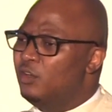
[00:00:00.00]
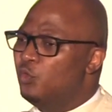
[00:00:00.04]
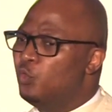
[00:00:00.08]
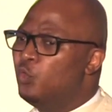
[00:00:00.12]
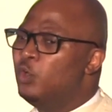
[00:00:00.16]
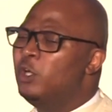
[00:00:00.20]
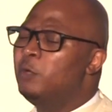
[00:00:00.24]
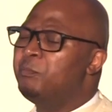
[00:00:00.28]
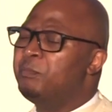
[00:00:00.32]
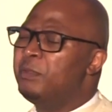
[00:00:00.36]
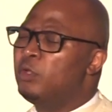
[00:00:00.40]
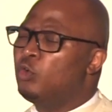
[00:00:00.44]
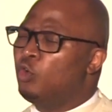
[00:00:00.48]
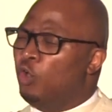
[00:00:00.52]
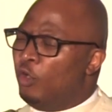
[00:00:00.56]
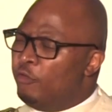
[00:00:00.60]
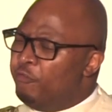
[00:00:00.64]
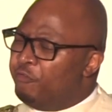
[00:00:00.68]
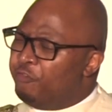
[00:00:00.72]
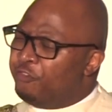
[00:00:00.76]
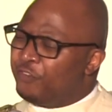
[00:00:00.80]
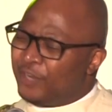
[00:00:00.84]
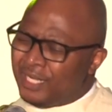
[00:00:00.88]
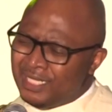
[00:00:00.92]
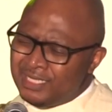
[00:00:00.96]
will be
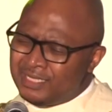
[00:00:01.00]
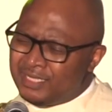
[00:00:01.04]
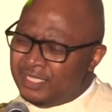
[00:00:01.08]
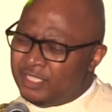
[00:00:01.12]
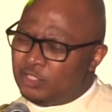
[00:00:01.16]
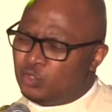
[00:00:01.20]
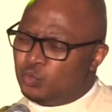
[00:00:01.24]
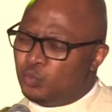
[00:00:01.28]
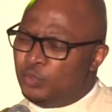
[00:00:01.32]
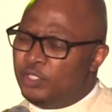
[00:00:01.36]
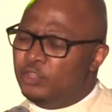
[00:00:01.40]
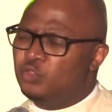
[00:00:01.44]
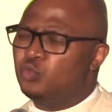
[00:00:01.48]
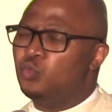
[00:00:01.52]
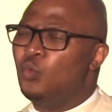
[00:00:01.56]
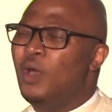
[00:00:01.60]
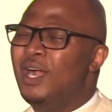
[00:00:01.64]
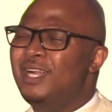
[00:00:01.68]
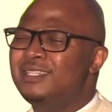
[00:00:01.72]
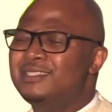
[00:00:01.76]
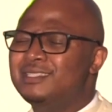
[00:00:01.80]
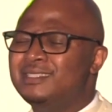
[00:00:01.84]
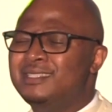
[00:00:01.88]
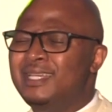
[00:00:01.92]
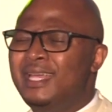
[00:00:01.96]
confronted with
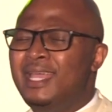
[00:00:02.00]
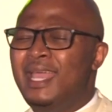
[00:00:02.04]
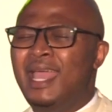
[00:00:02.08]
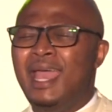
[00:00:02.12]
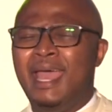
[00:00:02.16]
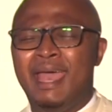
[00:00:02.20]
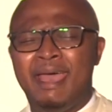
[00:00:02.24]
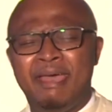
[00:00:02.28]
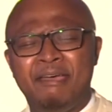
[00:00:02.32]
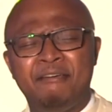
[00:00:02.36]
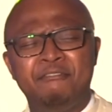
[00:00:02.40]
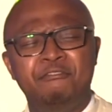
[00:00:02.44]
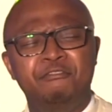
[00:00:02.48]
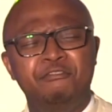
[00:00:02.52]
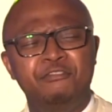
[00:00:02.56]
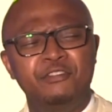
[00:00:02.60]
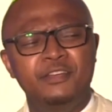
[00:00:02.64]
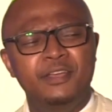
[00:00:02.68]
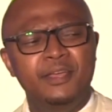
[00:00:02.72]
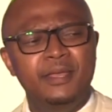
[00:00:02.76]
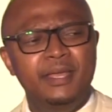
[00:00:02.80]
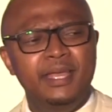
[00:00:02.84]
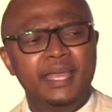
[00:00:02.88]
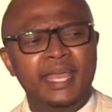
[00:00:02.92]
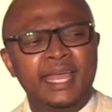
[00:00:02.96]
once they have
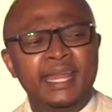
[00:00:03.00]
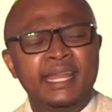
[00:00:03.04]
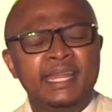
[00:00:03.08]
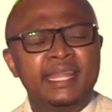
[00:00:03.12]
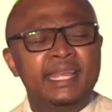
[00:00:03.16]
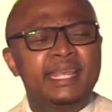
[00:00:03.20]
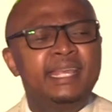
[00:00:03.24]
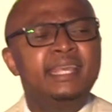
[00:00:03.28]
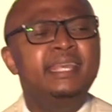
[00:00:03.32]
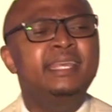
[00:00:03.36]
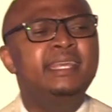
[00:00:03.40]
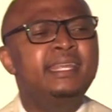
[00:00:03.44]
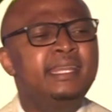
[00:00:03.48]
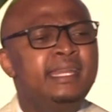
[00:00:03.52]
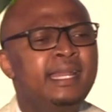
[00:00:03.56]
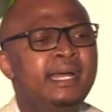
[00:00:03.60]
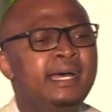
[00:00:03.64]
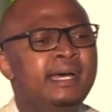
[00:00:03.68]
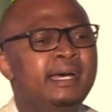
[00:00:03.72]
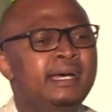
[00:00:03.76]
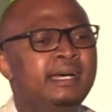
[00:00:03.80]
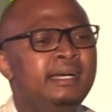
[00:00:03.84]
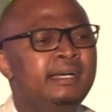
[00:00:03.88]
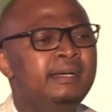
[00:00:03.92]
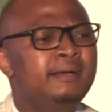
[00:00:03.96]
an
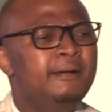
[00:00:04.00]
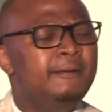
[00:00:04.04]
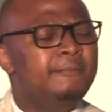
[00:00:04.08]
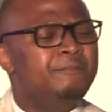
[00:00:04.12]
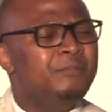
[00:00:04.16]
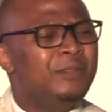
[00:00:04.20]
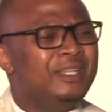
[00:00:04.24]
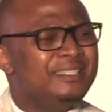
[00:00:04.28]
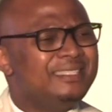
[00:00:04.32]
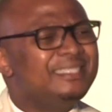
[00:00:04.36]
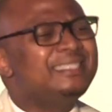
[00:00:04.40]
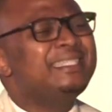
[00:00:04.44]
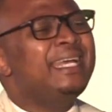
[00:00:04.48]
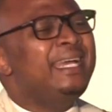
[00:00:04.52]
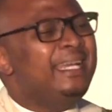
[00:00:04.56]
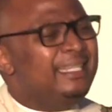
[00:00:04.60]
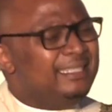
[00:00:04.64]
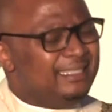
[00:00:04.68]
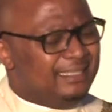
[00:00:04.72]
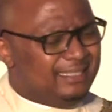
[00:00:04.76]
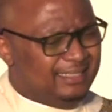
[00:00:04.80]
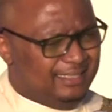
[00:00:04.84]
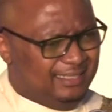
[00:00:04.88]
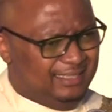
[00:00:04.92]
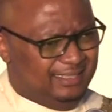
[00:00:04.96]
inner
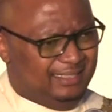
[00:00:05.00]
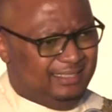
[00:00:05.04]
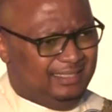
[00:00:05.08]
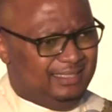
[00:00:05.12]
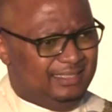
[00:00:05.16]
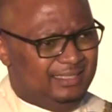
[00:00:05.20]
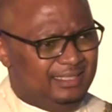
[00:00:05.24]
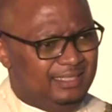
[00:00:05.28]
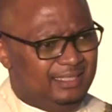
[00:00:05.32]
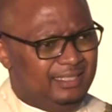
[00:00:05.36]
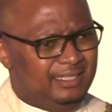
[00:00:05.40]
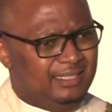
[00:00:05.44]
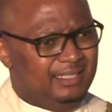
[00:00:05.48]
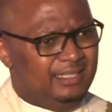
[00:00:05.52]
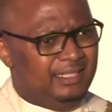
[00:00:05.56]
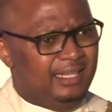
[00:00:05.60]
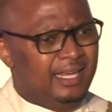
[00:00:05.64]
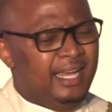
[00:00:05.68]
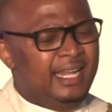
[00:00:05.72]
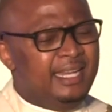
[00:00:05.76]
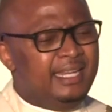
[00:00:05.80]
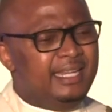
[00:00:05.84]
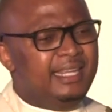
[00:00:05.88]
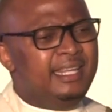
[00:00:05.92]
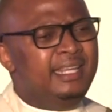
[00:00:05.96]
sense
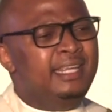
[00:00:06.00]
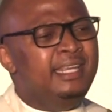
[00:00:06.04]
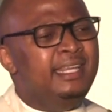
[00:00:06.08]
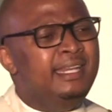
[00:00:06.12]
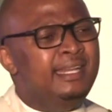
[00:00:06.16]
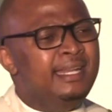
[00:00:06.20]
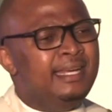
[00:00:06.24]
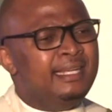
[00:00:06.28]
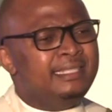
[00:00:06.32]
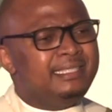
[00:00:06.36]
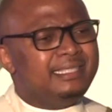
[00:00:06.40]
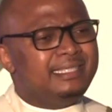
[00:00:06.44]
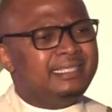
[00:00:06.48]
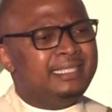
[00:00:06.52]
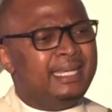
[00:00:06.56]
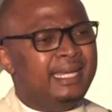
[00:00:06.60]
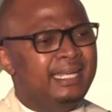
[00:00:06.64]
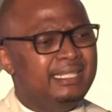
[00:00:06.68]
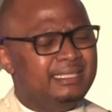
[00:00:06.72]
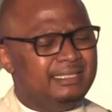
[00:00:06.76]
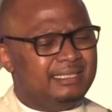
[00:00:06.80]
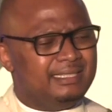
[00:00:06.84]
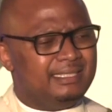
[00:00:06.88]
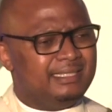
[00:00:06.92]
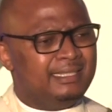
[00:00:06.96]

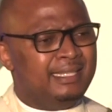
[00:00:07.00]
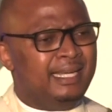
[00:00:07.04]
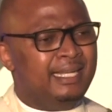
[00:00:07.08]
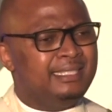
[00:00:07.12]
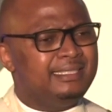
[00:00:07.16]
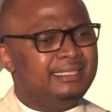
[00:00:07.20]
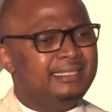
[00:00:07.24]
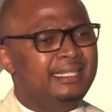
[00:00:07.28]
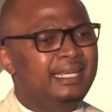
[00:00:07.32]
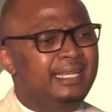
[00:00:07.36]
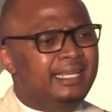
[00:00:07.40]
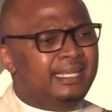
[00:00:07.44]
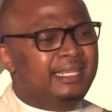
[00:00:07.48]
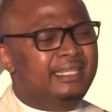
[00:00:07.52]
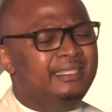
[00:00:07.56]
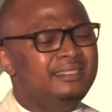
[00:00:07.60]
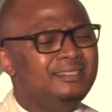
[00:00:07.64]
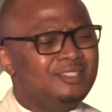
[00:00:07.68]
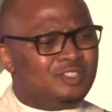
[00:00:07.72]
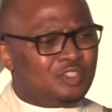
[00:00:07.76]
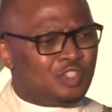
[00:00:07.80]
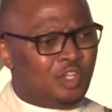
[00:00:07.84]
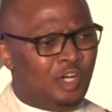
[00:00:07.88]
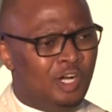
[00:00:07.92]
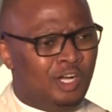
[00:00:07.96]
that there
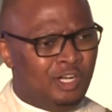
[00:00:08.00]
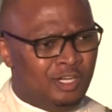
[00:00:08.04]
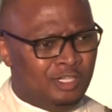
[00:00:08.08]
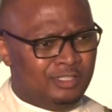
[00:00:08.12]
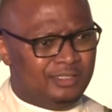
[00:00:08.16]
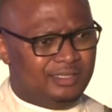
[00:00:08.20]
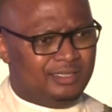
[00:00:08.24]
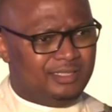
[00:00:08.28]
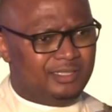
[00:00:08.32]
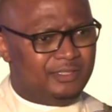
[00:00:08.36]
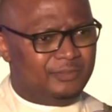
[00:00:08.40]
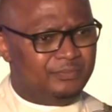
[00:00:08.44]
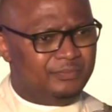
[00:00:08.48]
is God.